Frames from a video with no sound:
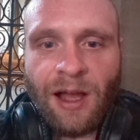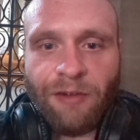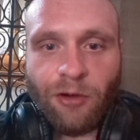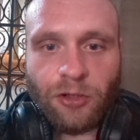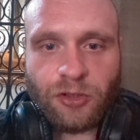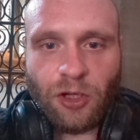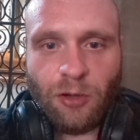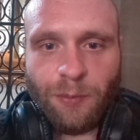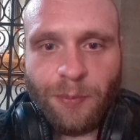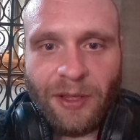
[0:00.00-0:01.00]
I've
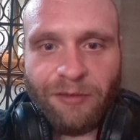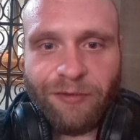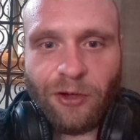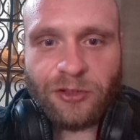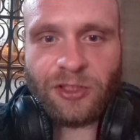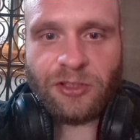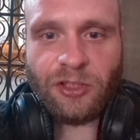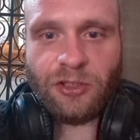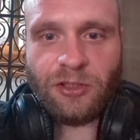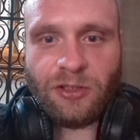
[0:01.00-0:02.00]
also been forced
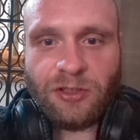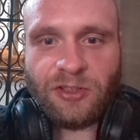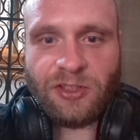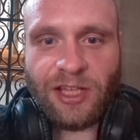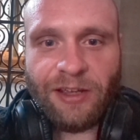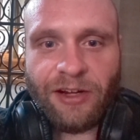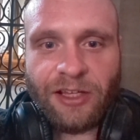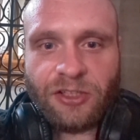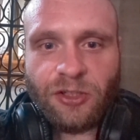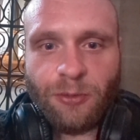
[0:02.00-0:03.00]
into
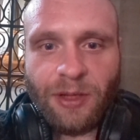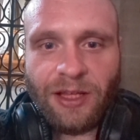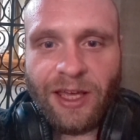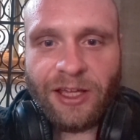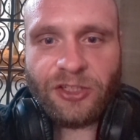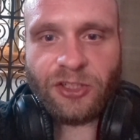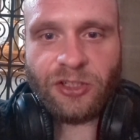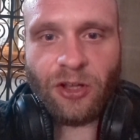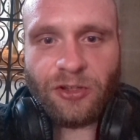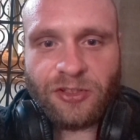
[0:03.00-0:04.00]
serious
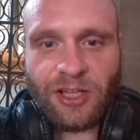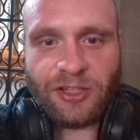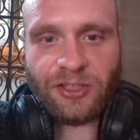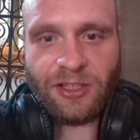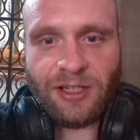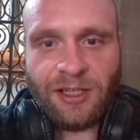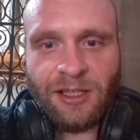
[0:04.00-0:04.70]
humiliation non-sexually